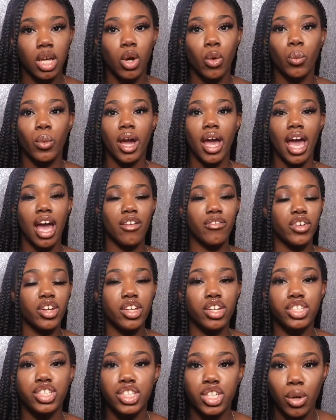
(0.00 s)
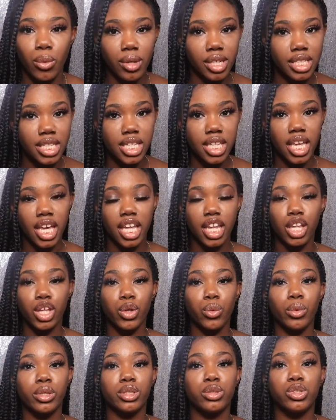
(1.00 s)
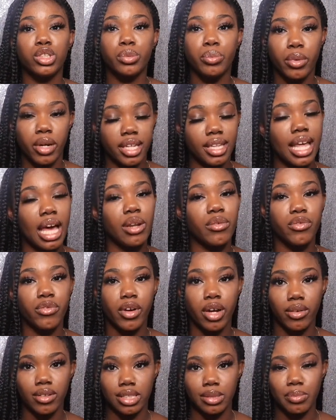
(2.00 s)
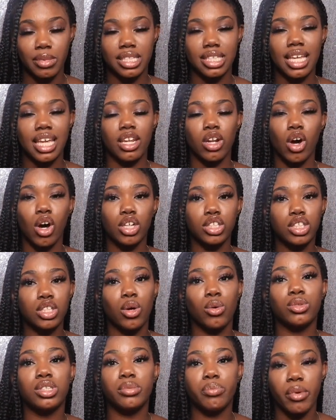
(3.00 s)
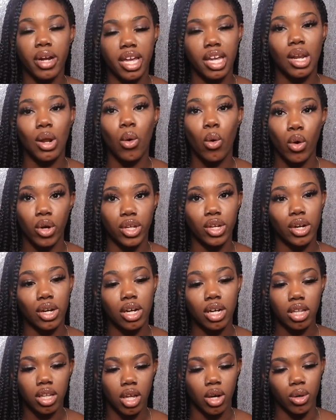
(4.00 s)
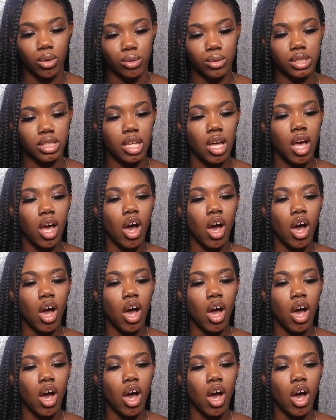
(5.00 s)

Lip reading: wherever you're showing skin, you want to spray that fragrance mist, and also spray it on your clothes.